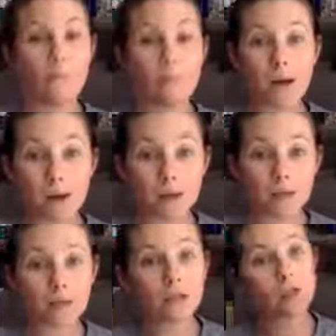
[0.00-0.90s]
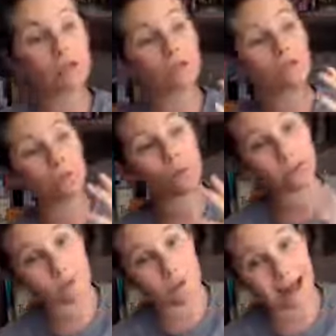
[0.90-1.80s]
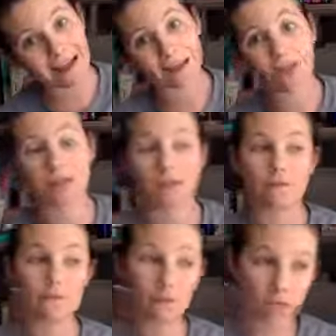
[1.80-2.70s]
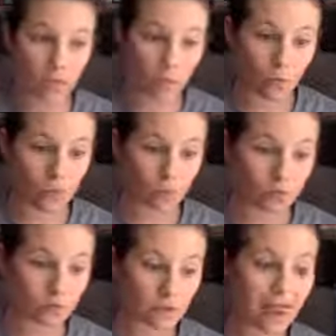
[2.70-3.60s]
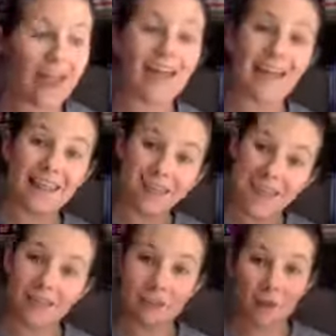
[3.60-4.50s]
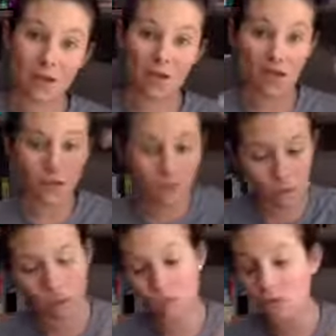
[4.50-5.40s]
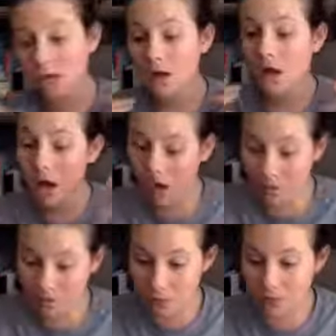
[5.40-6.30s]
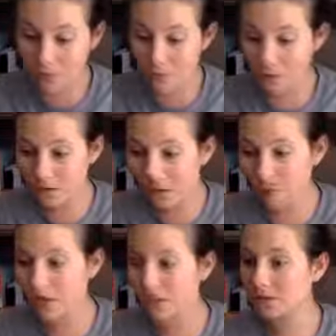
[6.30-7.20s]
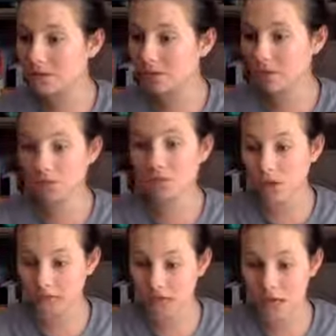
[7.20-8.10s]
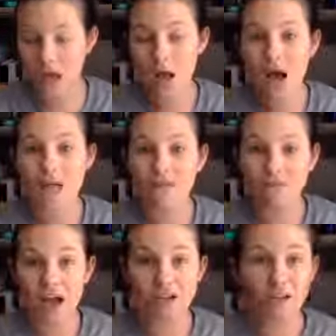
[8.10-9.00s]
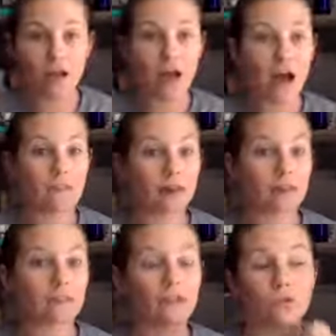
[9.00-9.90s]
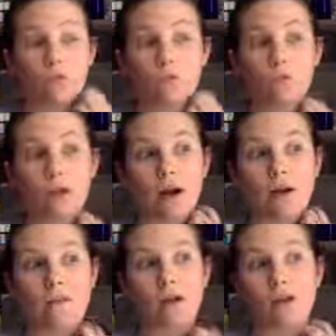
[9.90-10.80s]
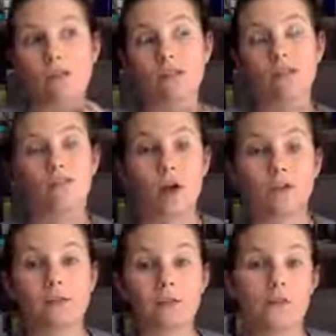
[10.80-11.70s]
but you get those points back. You get free oils, and then depending on how you spend, you get other oils on top of that. So it's just crazy. In fact, I've had a situation where I've talked to some friends and